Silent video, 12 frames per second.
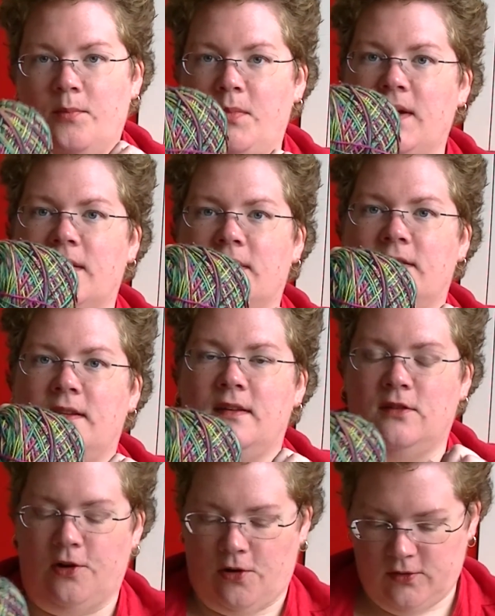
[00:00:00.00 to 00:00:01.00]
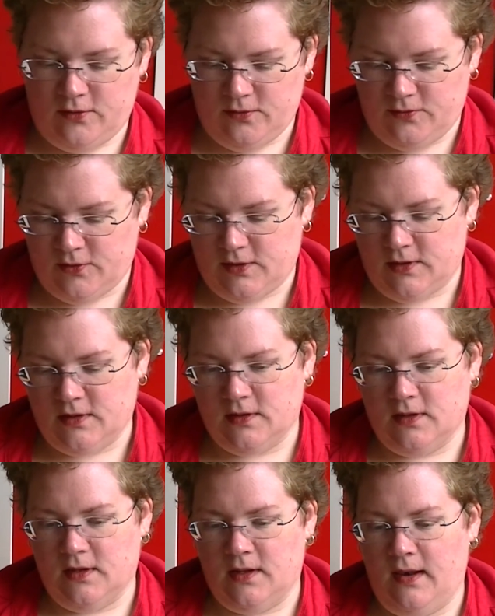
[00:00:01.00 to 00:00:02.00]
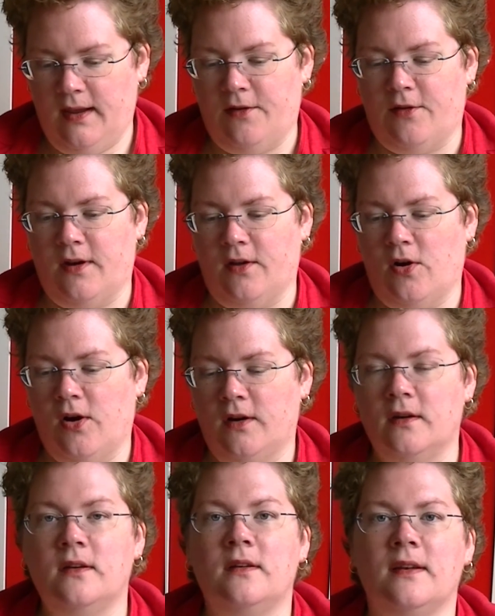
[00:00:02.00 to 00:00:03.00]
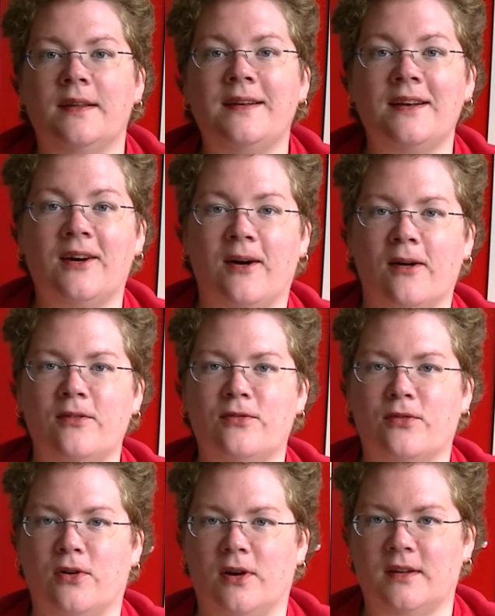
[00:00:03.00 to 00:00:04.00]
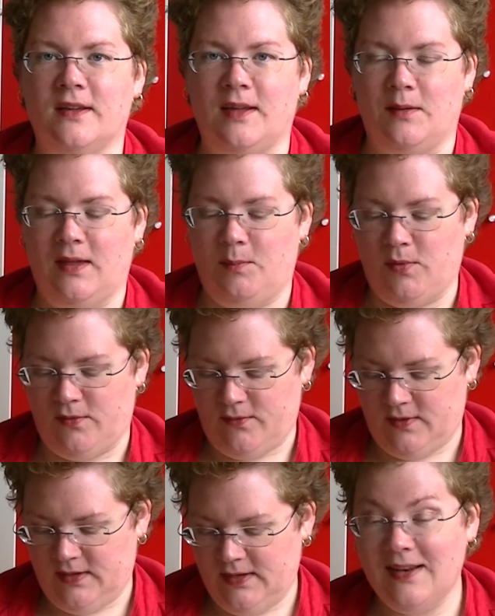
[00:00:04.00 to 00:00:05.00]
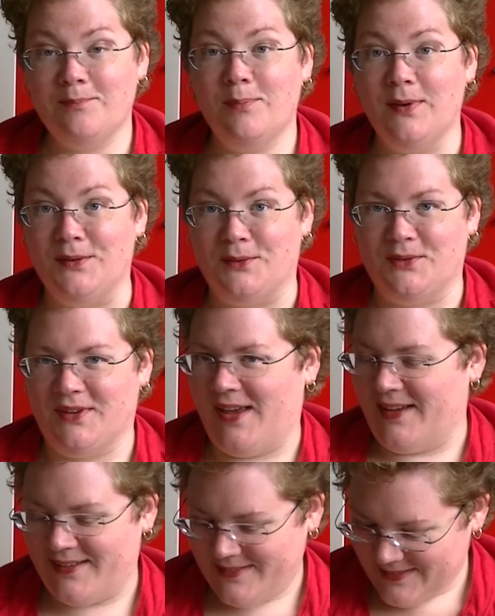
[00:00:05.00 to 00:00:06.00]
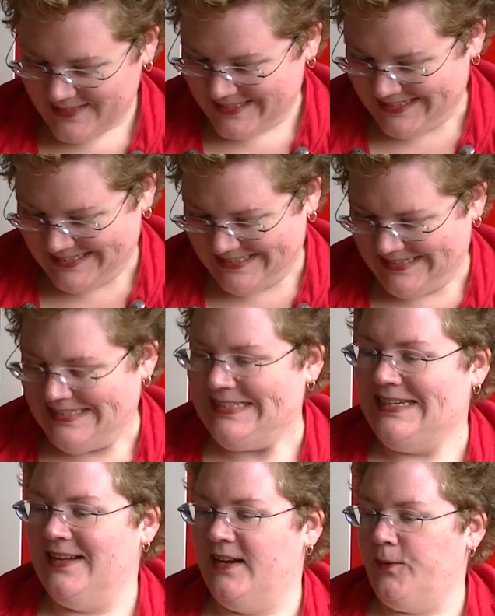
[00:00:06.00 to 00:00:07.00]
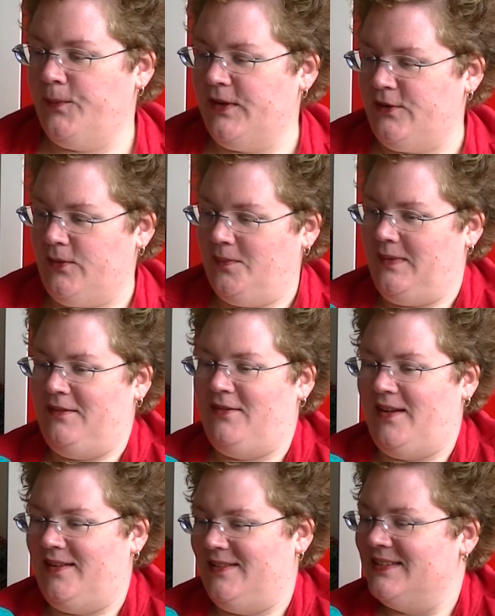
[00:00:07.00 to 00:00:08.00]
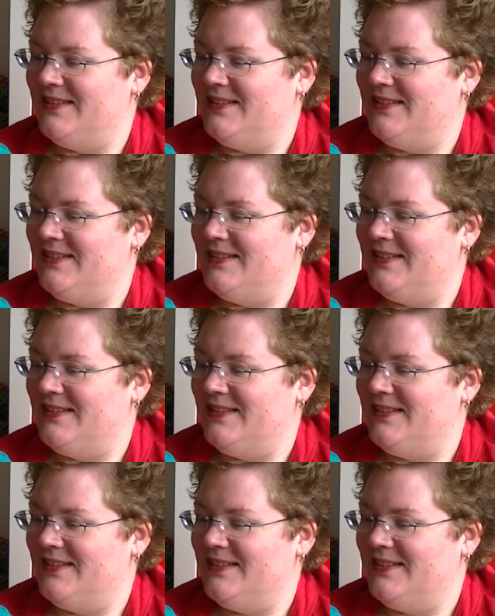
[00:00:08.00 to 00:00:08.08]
because these are also for the uh, layer it on knit along for the Geeky Puffin knit blusa which will be fun